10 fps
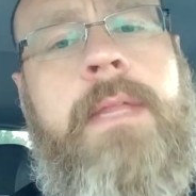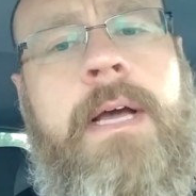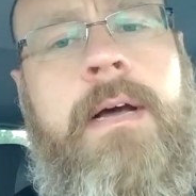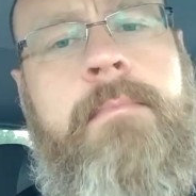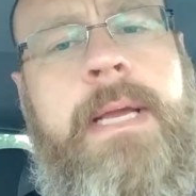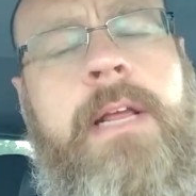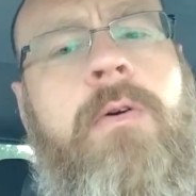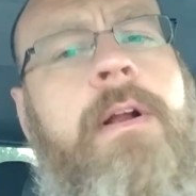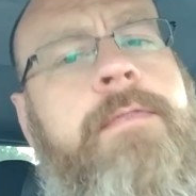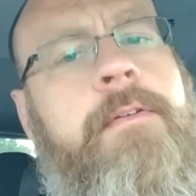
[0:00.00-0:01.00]
I'm making
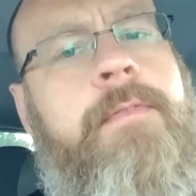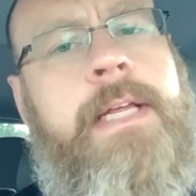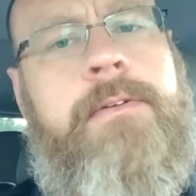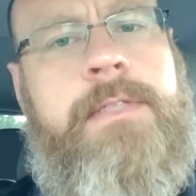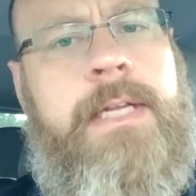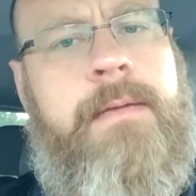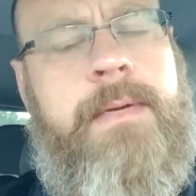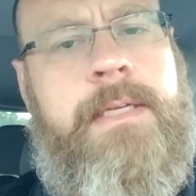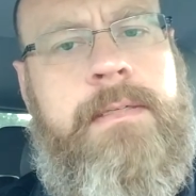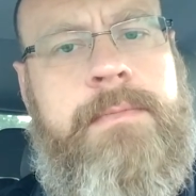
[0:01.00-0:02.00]
quite a few videos today
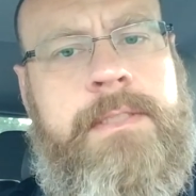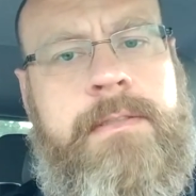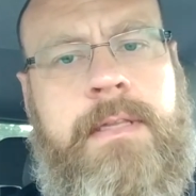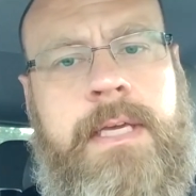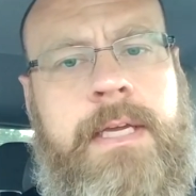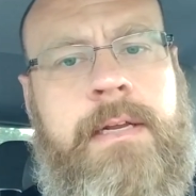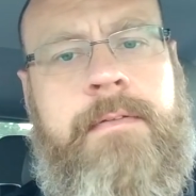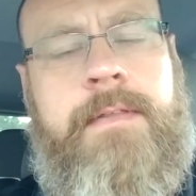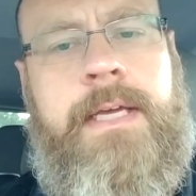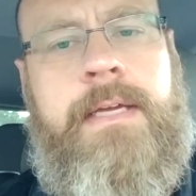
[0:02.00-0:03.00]
because I'm just thinking
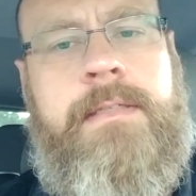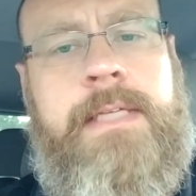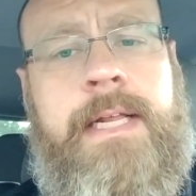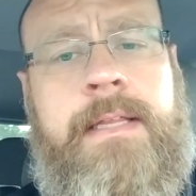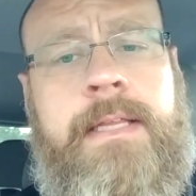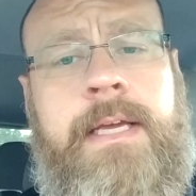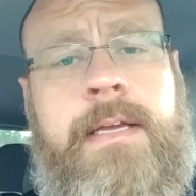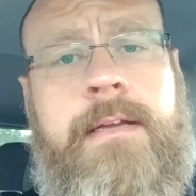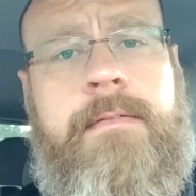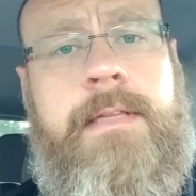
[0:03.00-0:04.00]
of things that I think
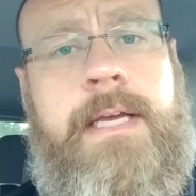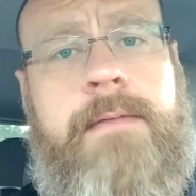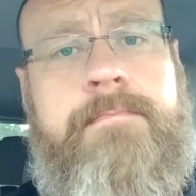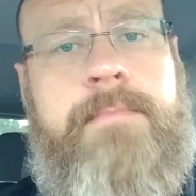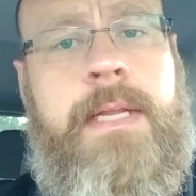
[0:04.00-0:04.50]
that